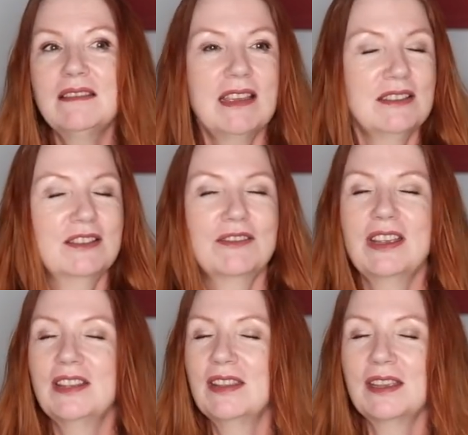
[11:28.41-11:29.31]
That's the
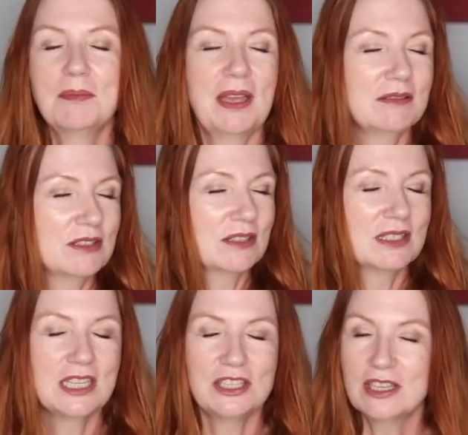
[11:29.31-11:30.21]
great thing about doing
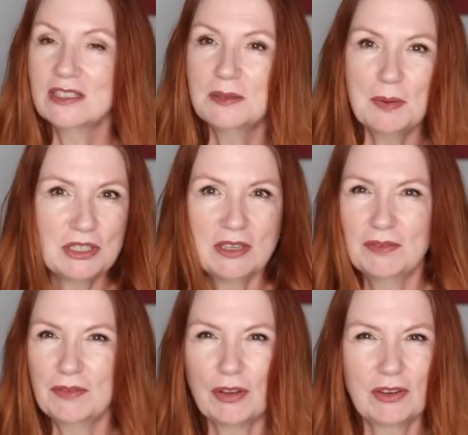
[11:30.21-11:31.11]
t-shirts, especially if
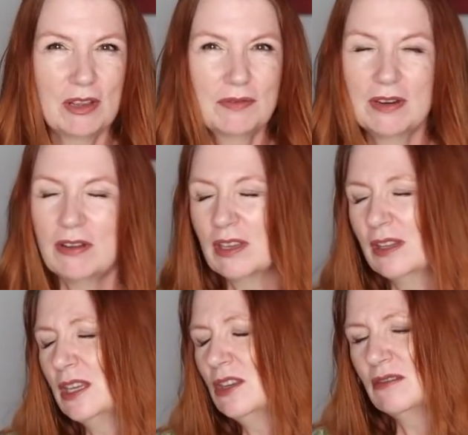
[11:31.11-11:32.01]
you've got an overlocker,
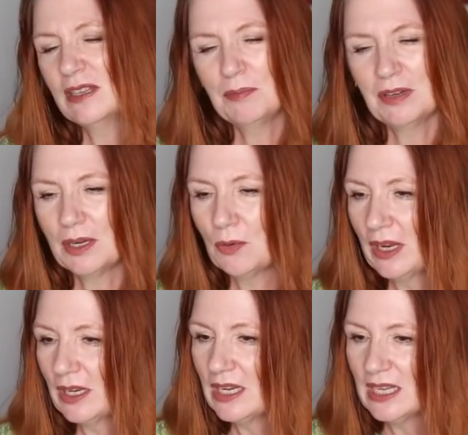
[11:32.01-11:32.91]
they're usually pretty
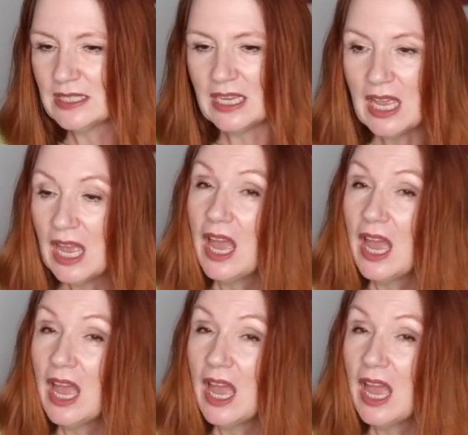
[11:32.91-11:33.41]
quick and easy.